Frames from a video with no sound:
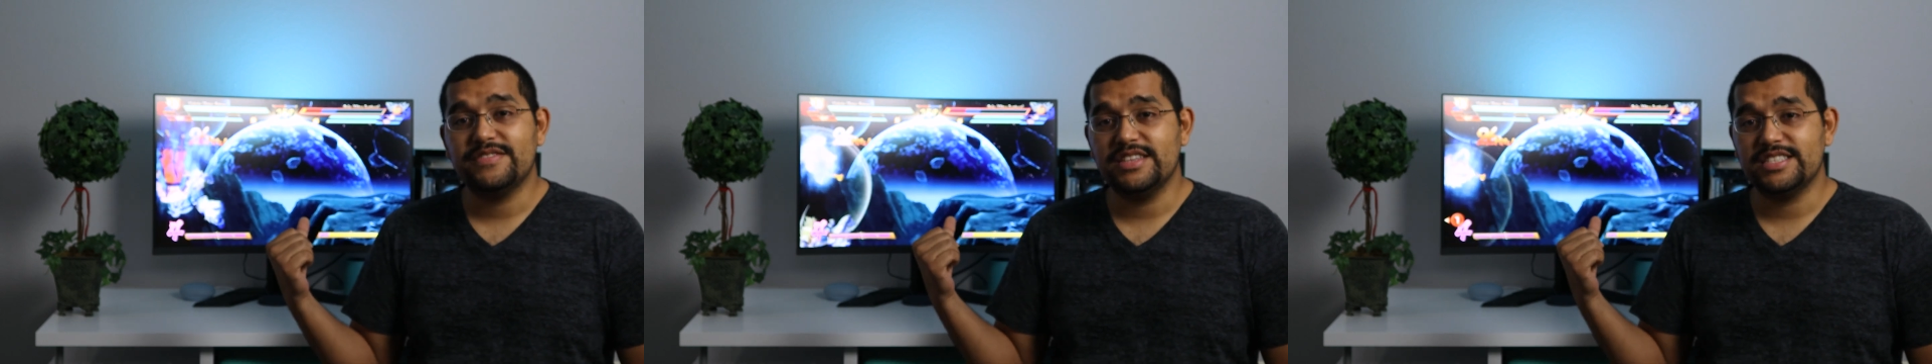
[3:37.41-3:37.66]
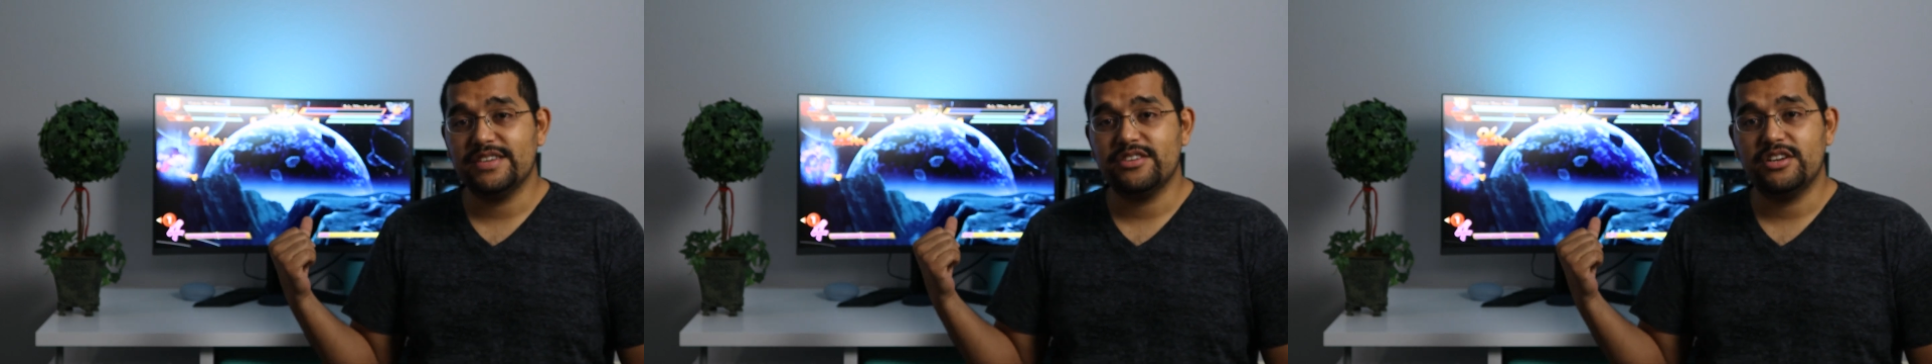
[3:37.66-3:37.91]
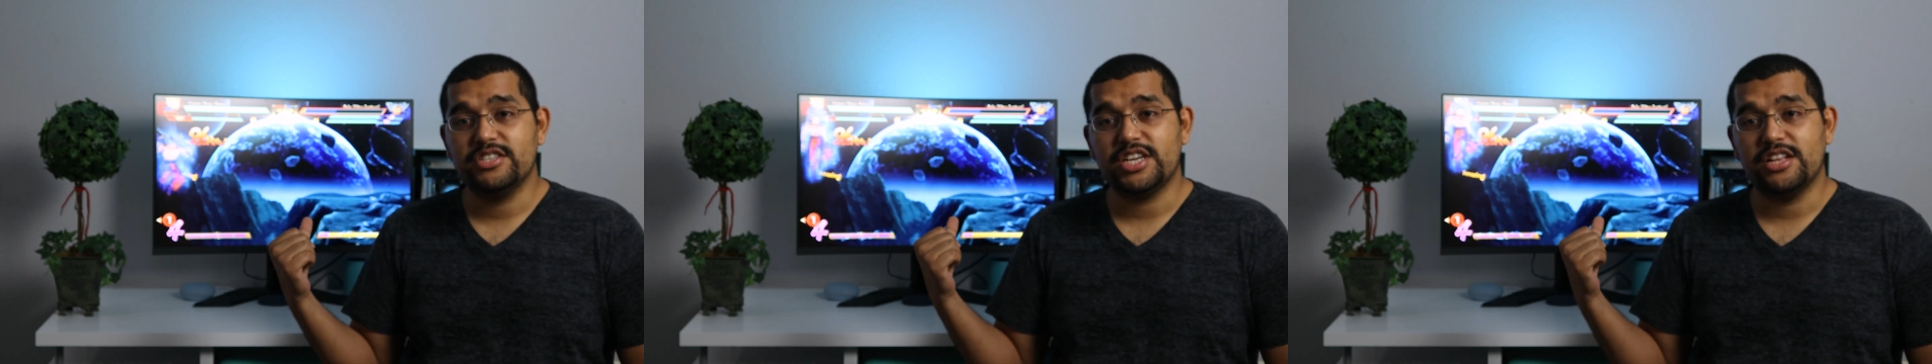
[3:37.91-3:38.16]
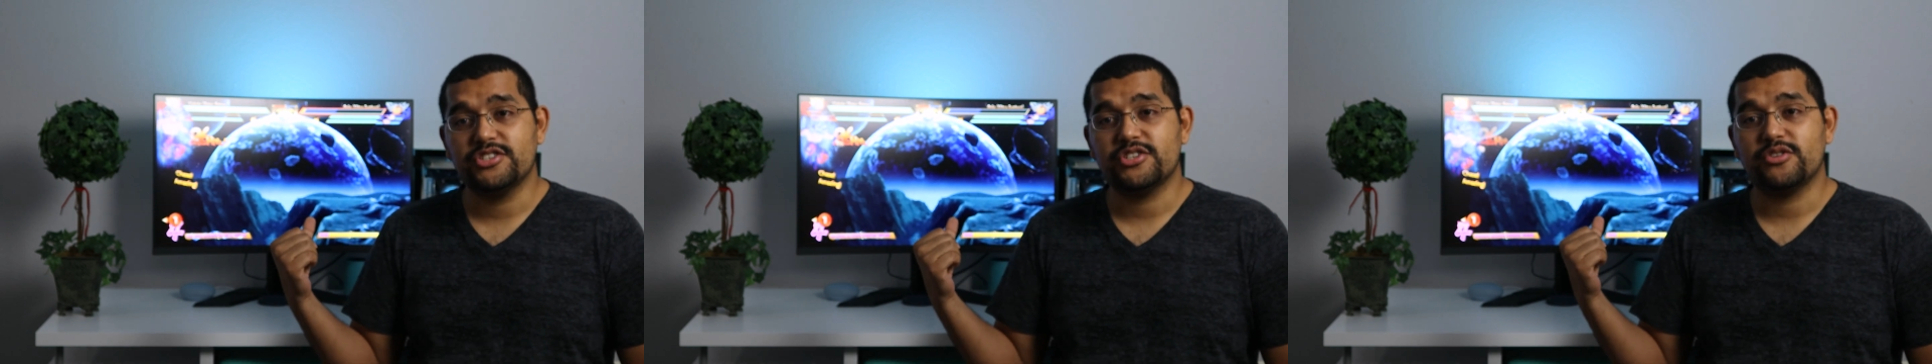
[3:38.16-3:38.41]
5700
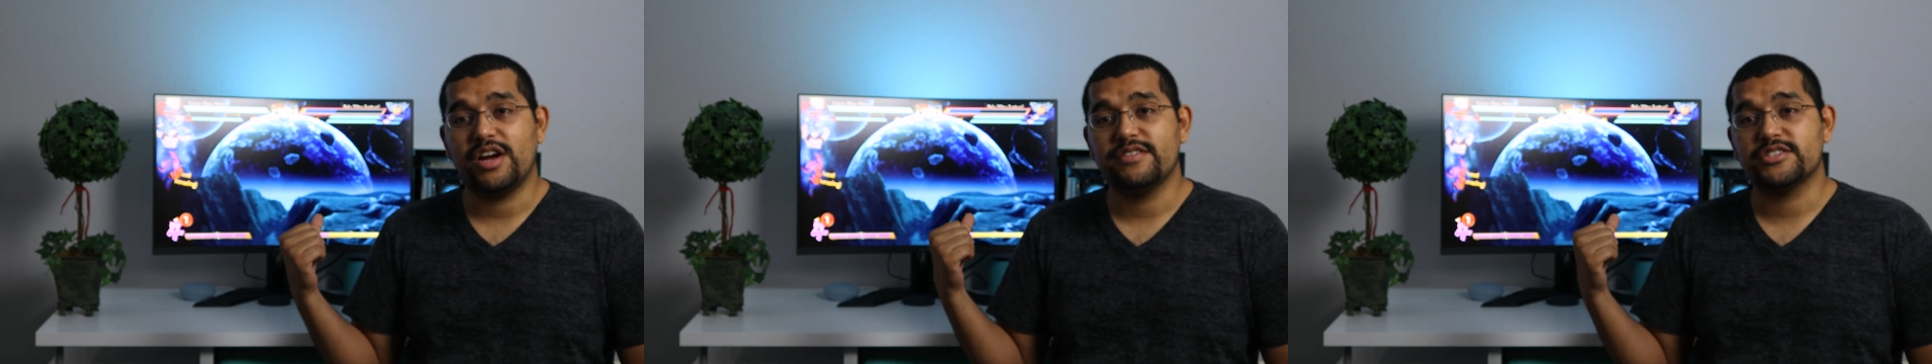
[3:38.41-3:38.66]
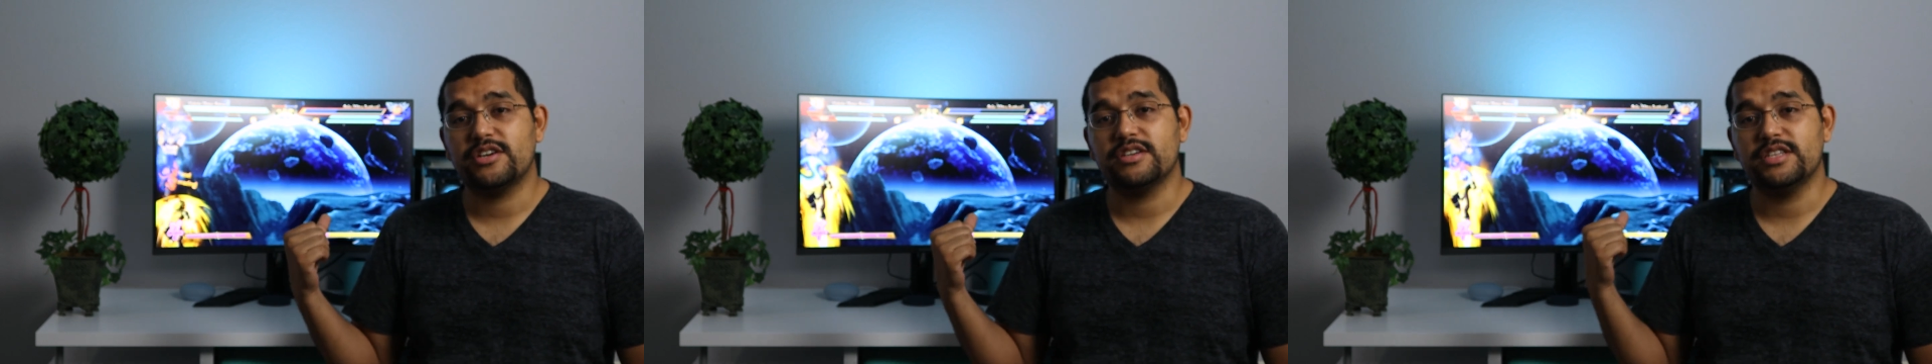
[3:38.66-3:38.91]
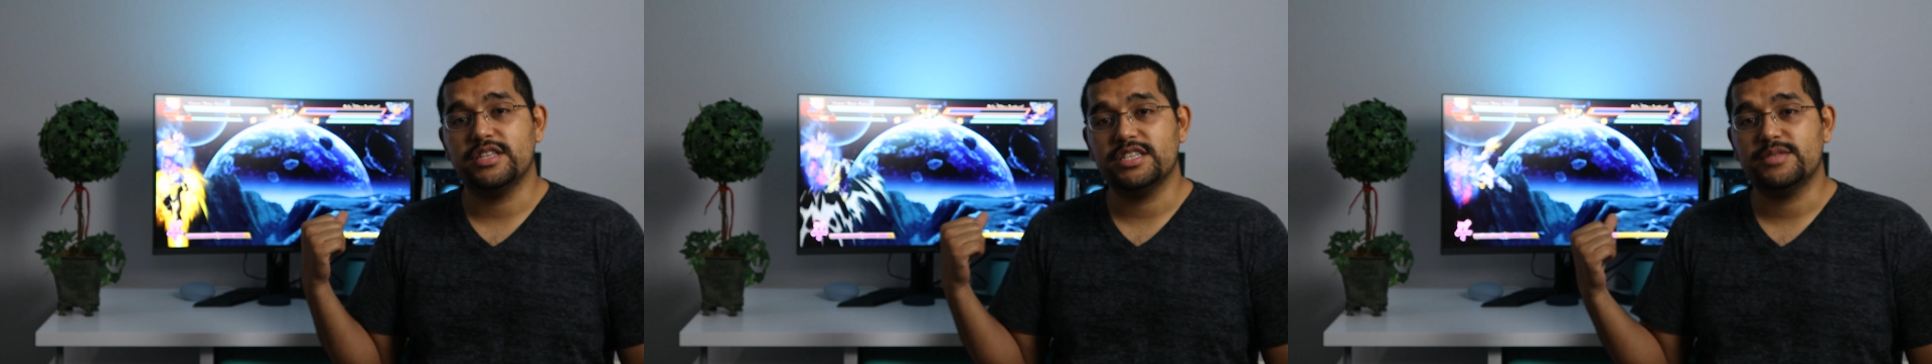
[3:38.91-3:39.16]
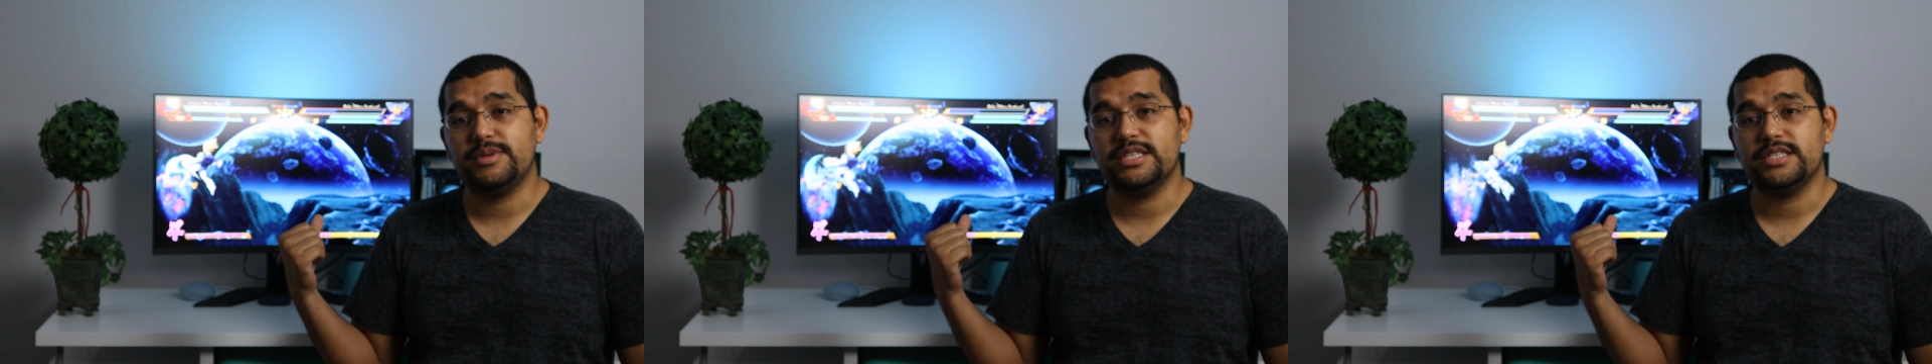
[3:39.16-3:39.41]
Challenger graphics card on
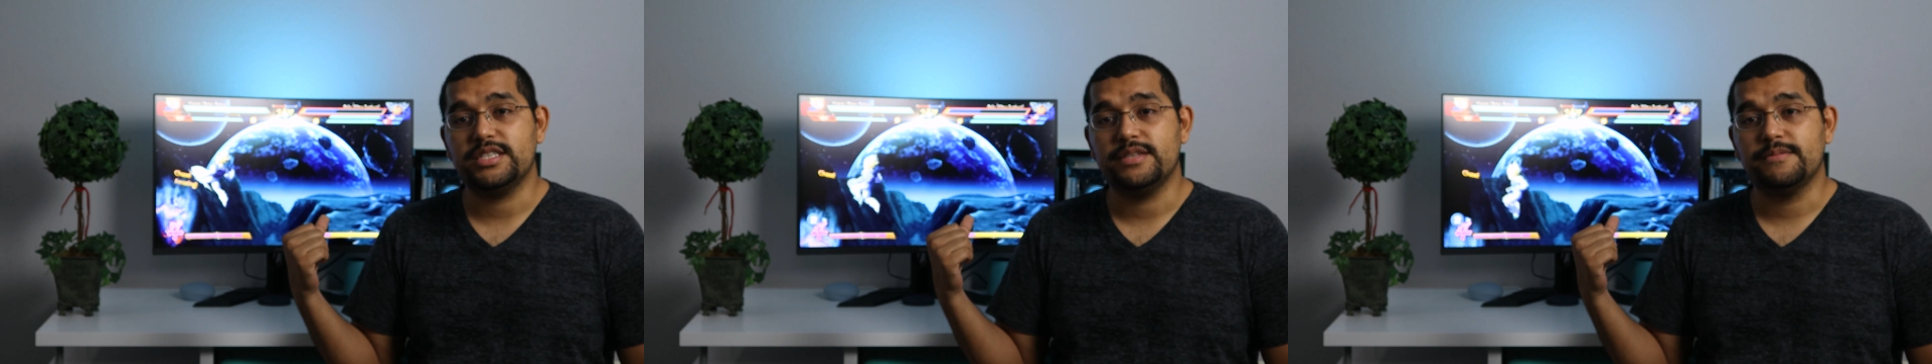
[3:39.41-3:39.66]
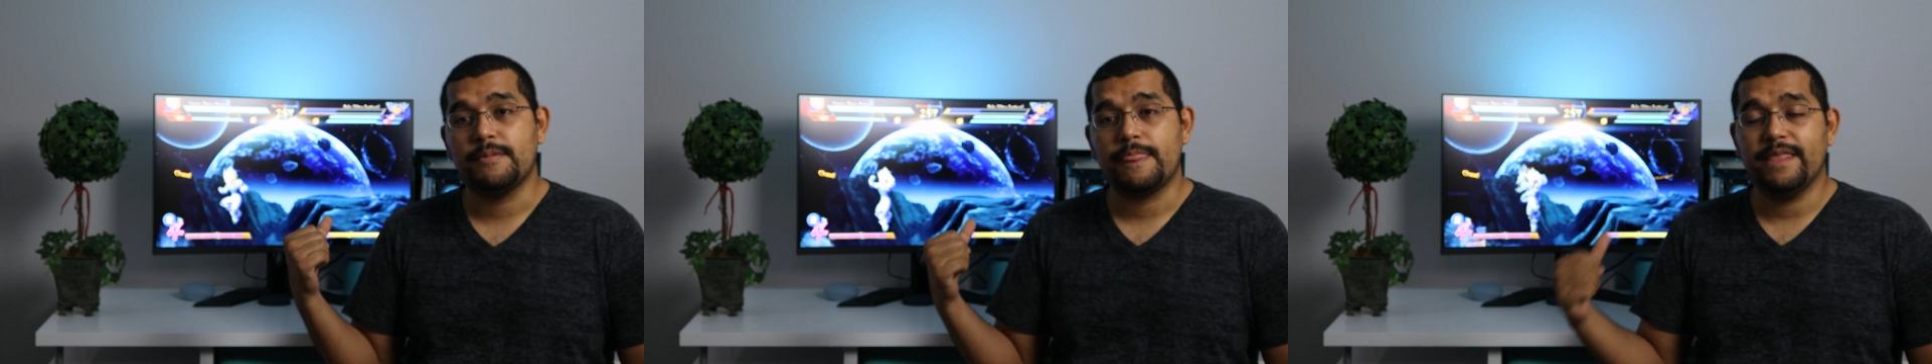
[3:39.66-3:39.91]
this PC,